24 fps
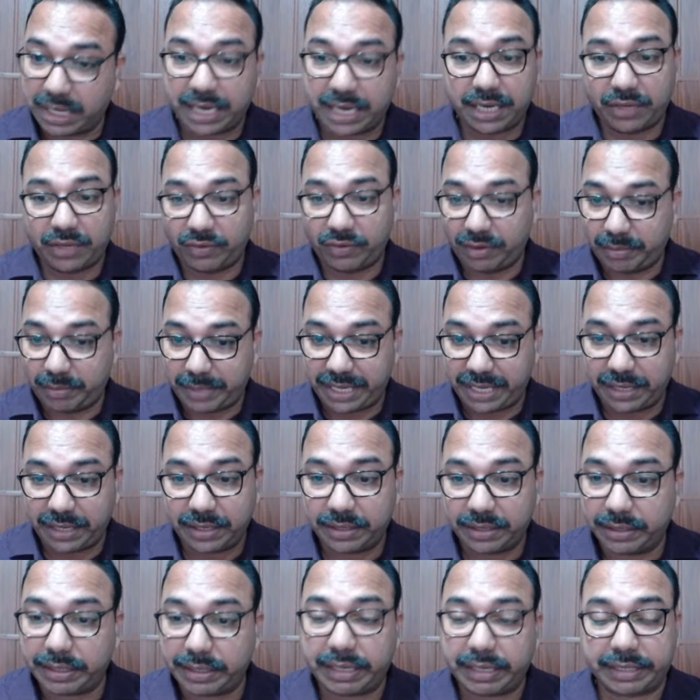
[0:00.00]
then you will be
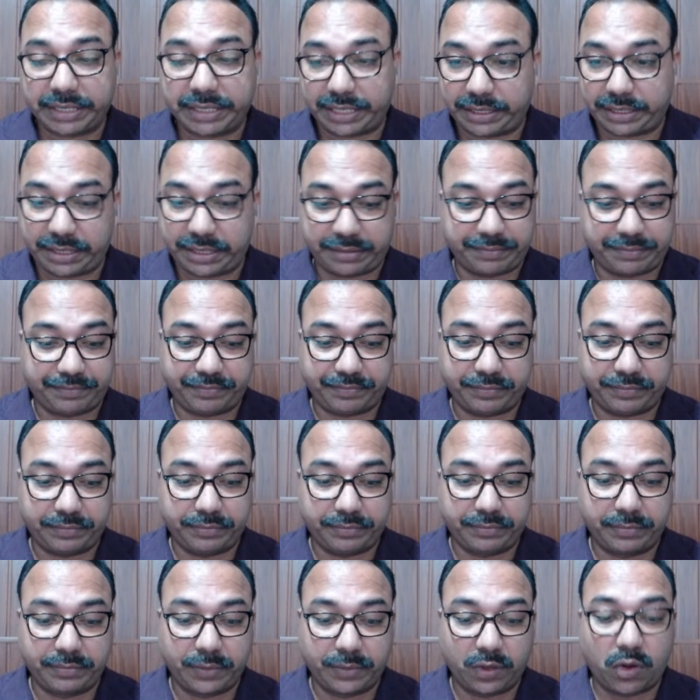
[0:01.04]
rejected.
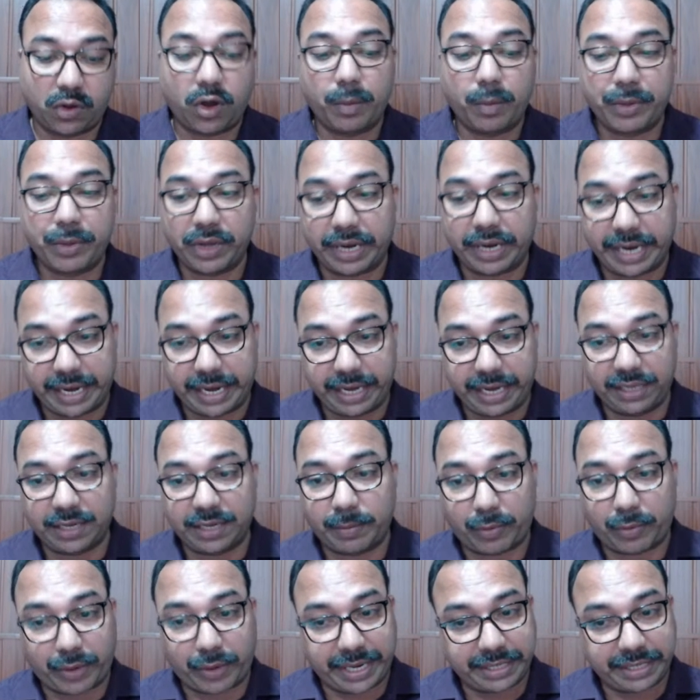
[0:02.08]
Hope you are getting
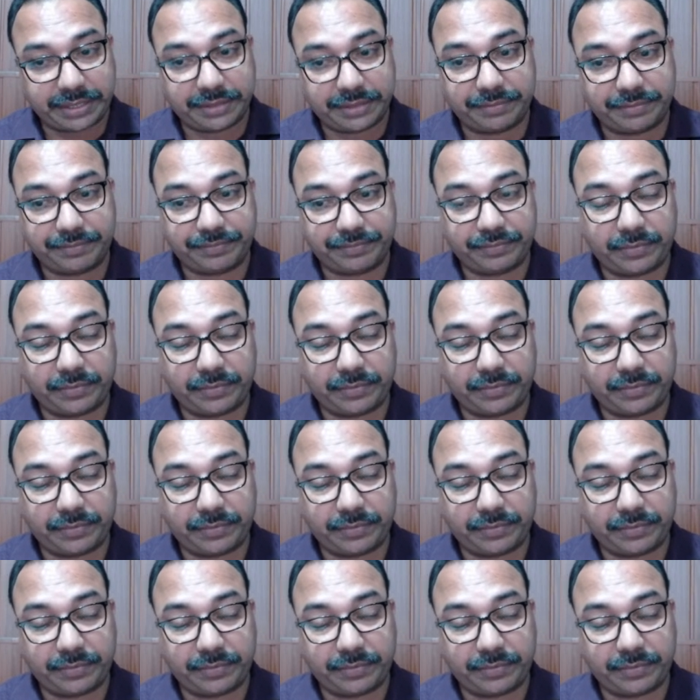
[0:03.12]
the point.